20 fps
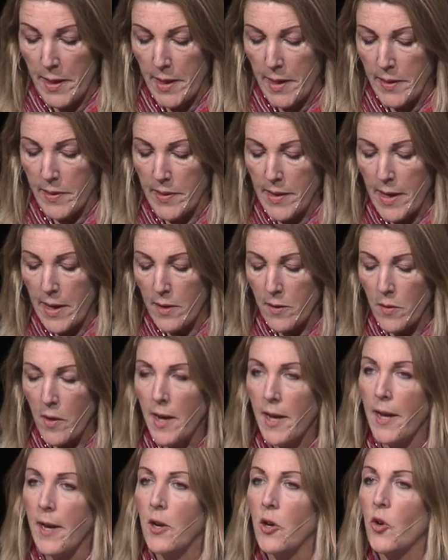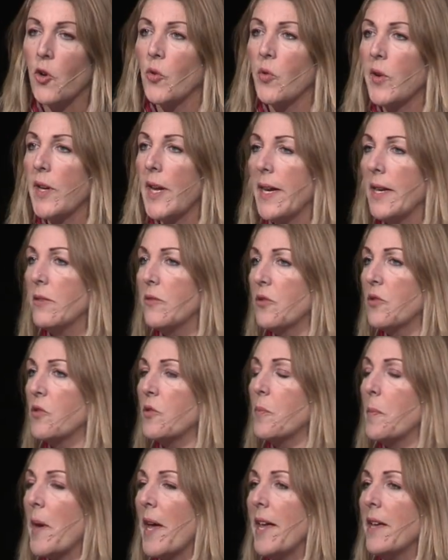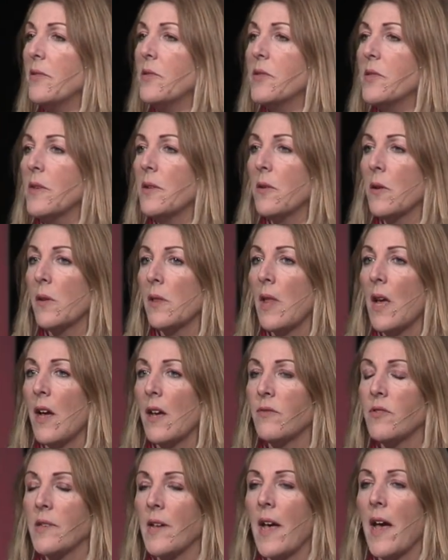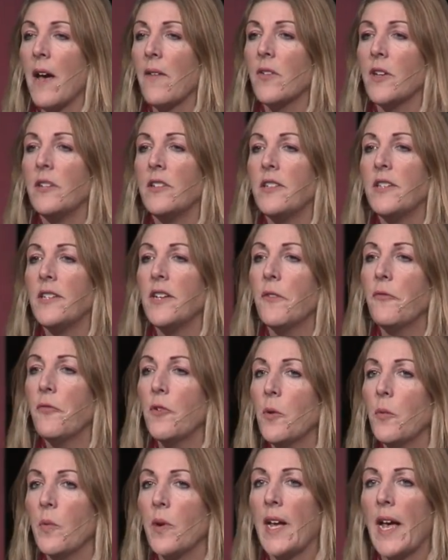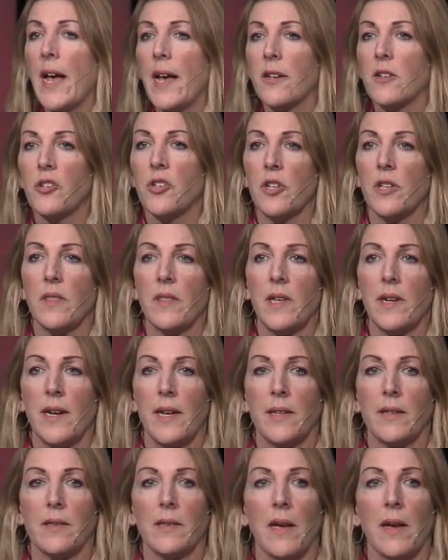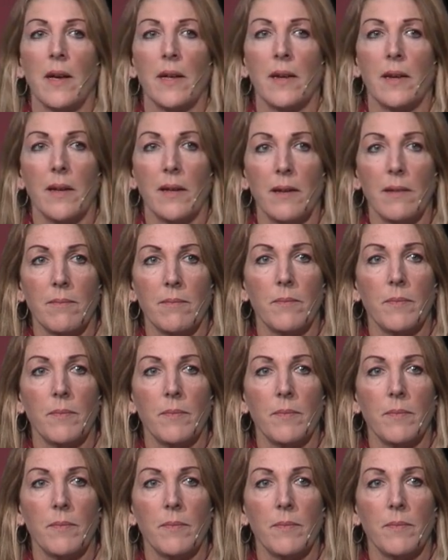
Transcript: then it creates space in our lives to have a different reaction than anxiety.